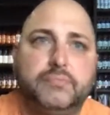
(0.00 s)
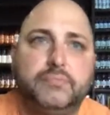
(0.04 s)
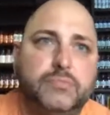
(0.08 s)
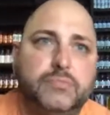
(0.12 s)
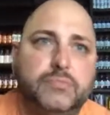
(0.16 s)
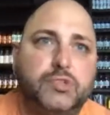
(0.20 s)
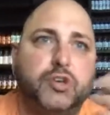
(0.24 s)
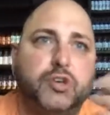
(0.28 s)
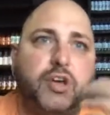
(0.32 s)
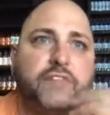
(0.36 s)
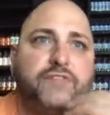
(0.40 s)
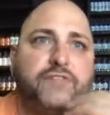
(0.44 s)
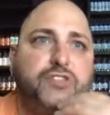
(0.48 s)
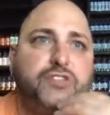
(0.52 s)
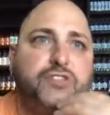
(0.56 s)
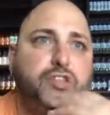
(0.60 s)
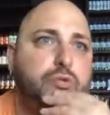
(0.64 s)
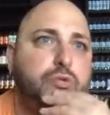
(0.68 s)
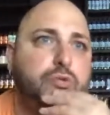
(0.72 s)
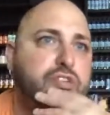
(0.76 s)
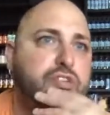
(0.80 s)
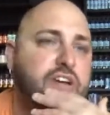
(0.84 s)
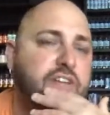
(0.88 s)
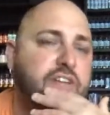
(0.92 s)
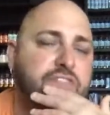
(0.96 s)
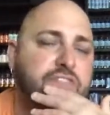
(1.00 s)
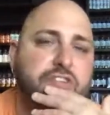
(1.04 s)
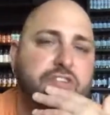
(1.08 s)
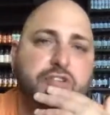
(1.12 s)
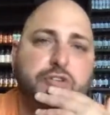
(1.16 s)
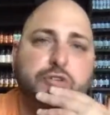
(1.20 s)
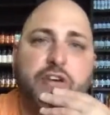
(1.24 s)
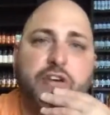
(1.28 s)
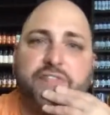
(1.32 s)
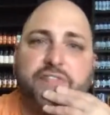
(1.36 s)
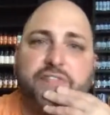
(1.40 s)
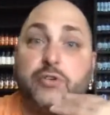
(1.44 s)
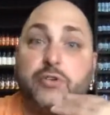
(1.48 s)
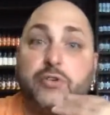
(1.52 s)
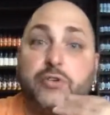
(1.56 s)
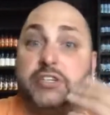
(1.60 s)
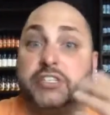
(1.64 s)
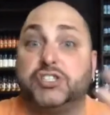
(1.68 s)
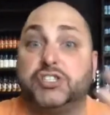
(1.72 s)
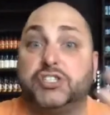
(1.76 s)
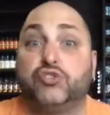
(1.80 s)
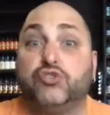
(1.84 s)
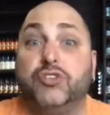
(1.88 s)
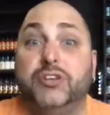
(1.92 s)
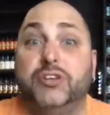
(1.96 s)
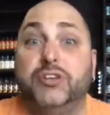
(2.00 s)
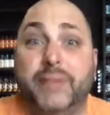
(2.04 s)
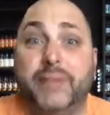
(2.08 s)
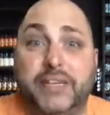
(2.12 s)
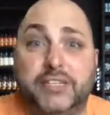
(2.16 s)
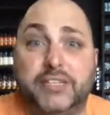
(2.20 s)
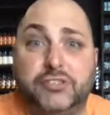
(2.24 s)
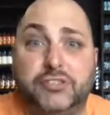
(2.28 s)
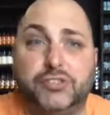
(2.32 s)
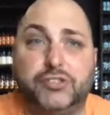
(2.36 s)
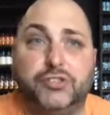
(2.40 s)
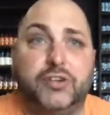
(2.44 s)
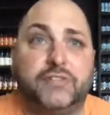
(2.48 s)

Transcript: So you have to do what you have to do. You have to go on extreme measures.